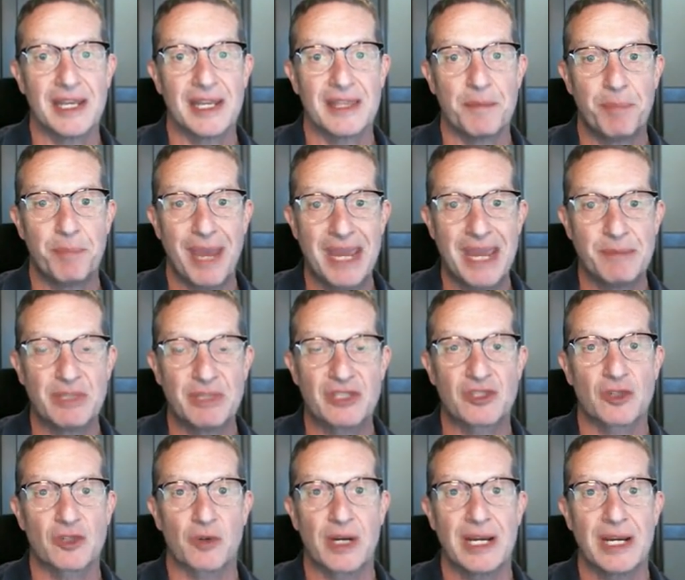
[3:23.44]
the payment
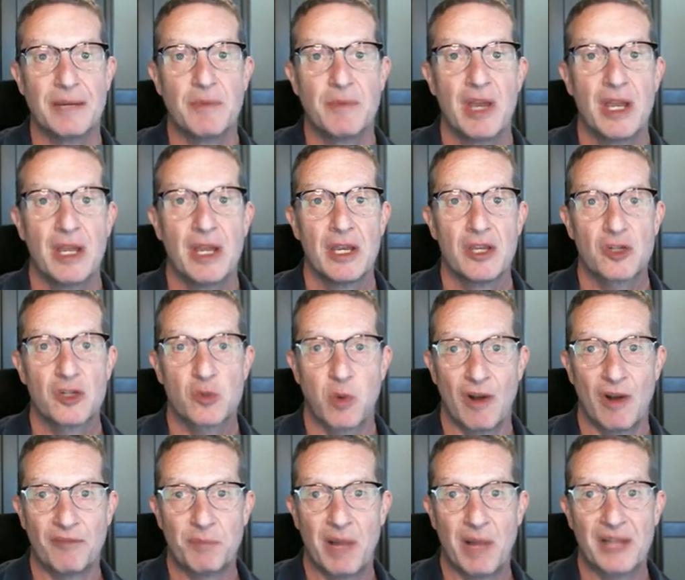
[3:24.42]
stream.
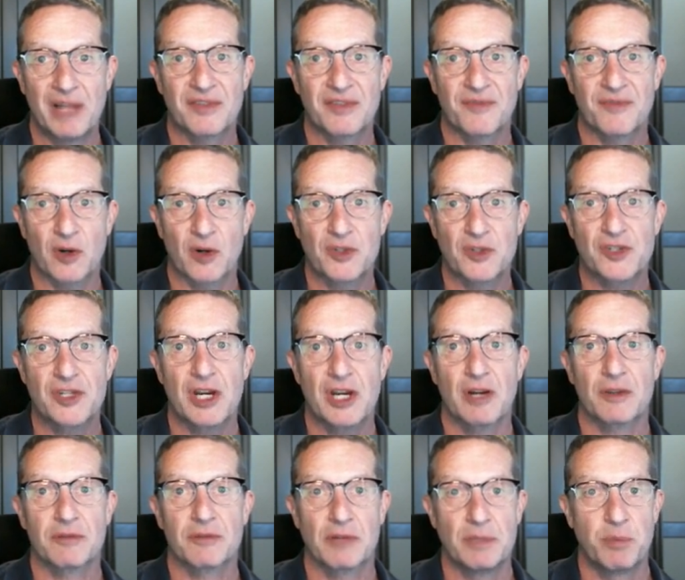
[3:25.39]
12 months, first year,
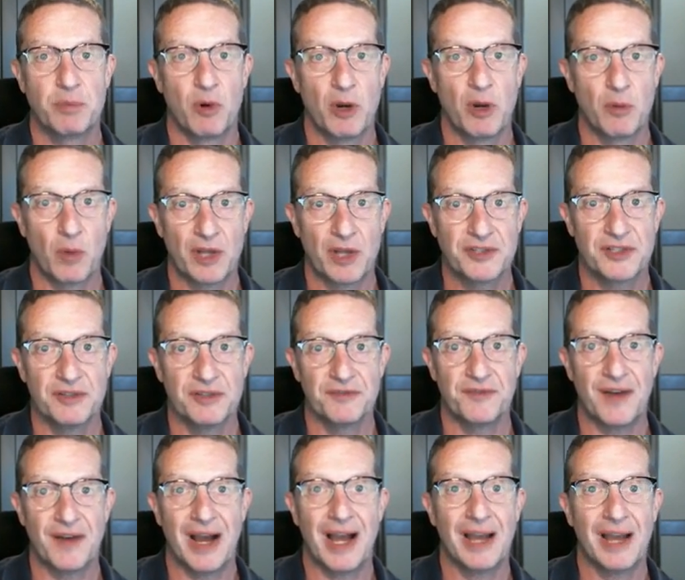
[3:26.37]

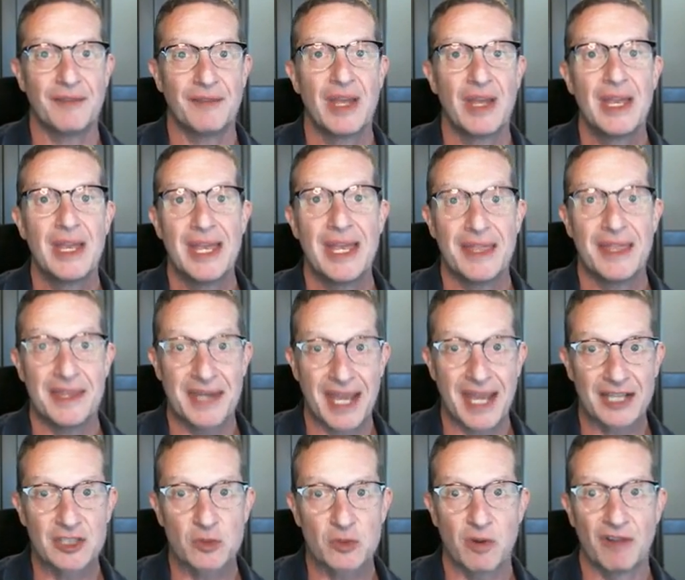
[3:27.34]
3.125. The next
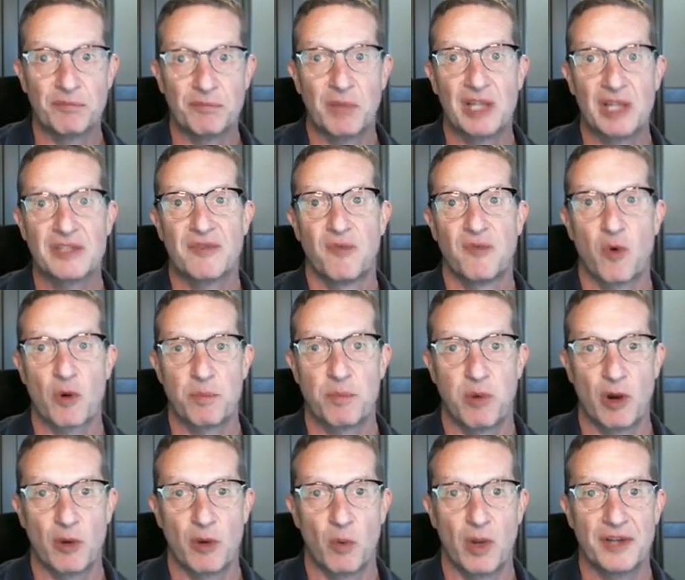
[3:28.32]
12 months,
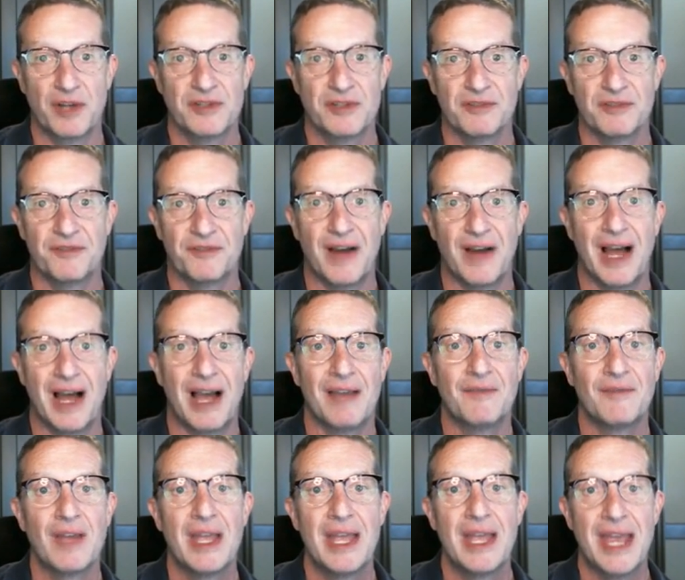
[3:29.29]
4.125.
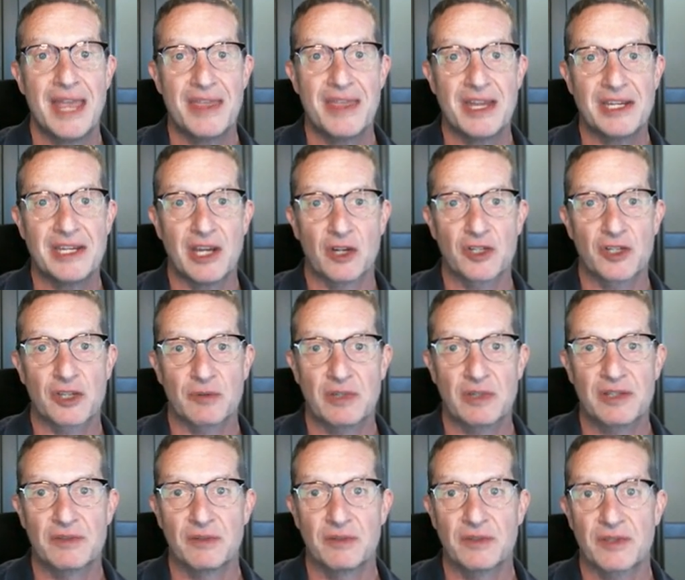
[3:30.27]
And then years 3
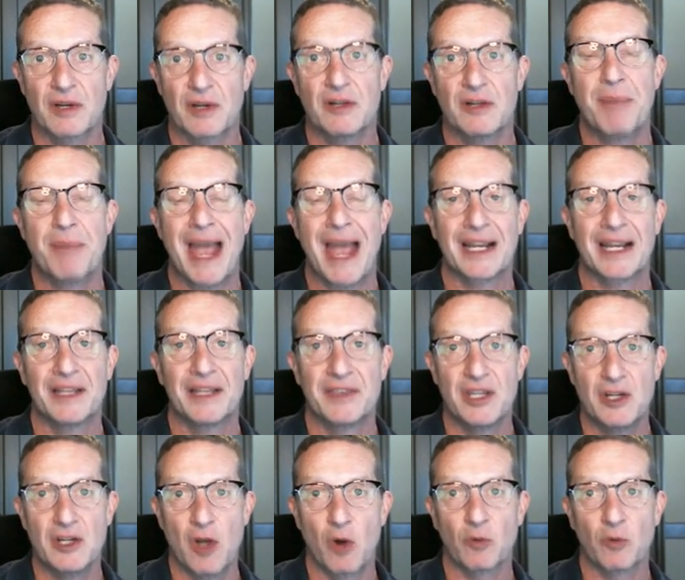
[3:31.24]
through 30 back at the
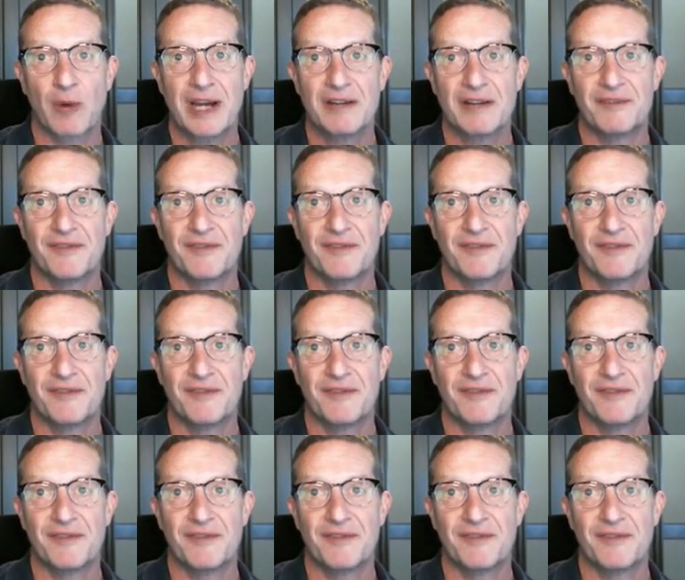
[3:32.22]
note rate of